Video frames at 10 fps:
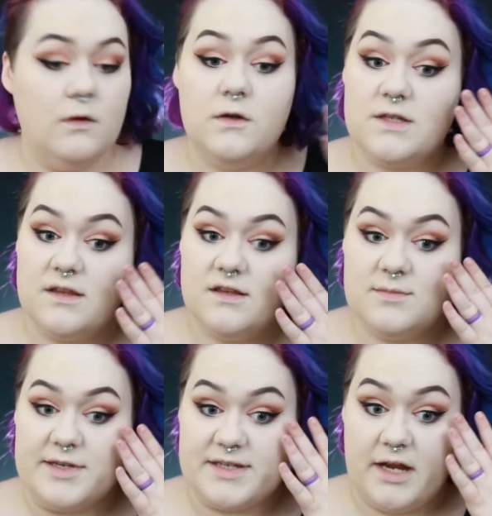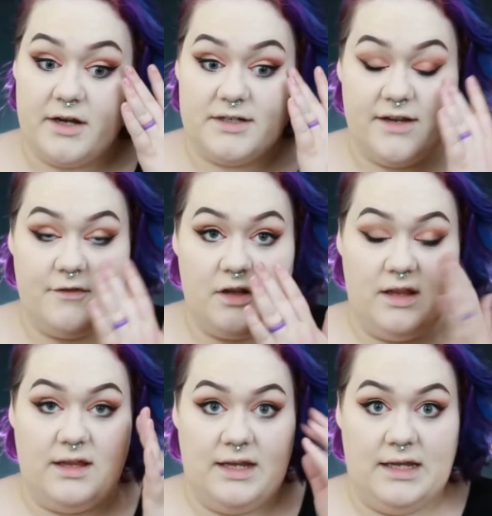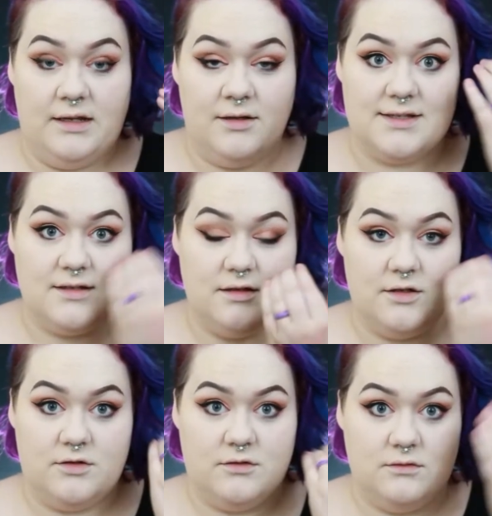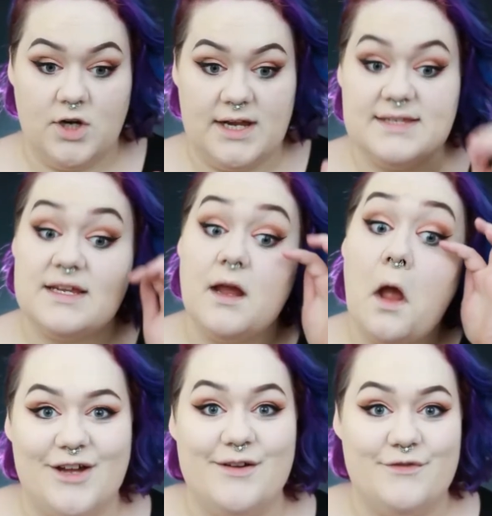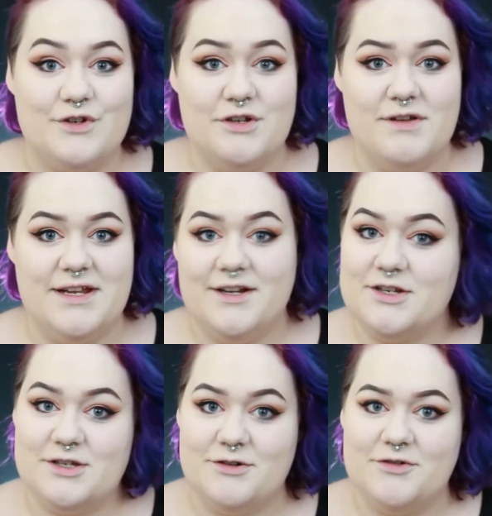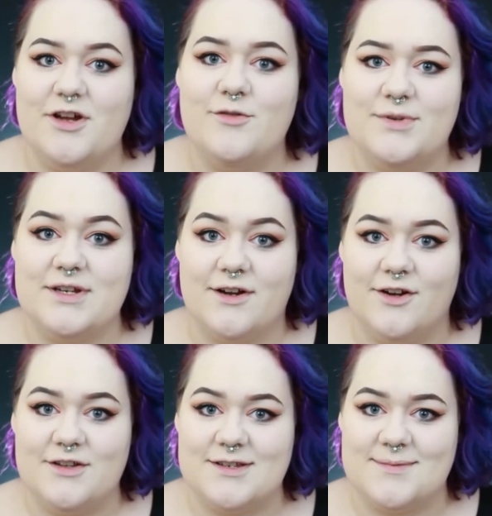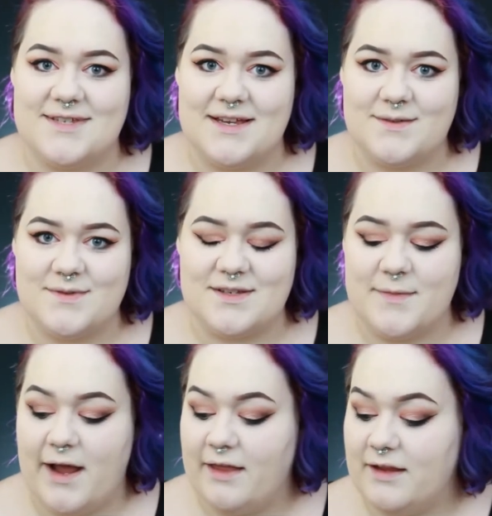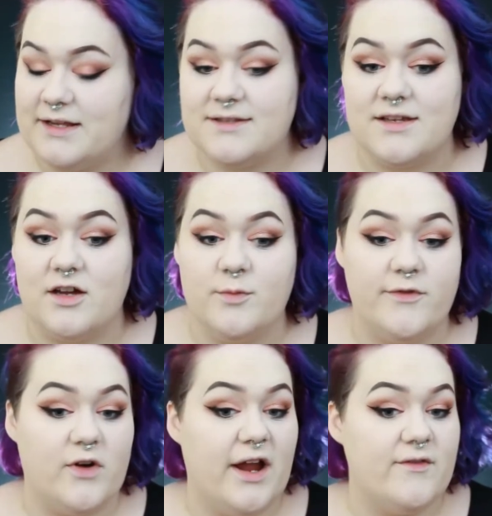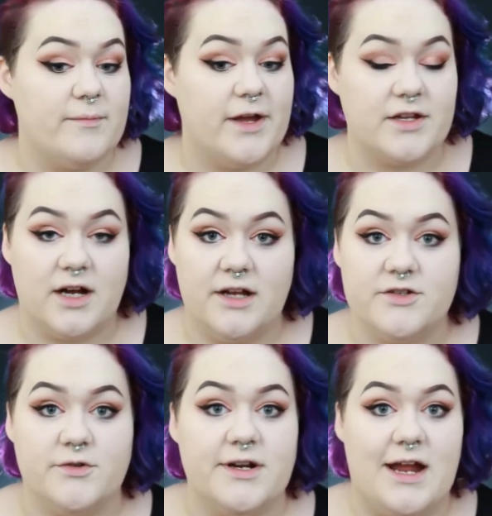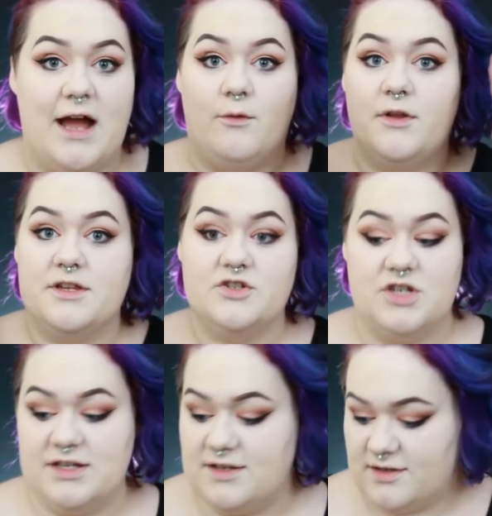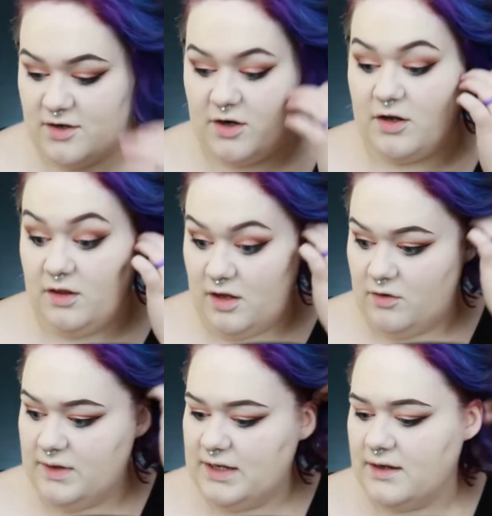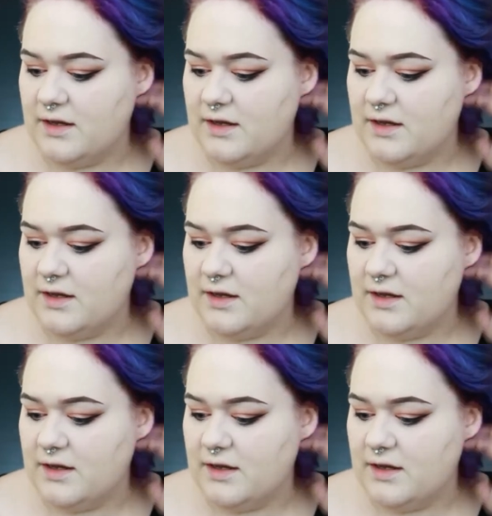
So this mascara definitely gets a little crazy. Now if you're new here, you don't know, but your girl is obsessed with some highlights. So before I even bother contouring, I want these cheeks to start glowing.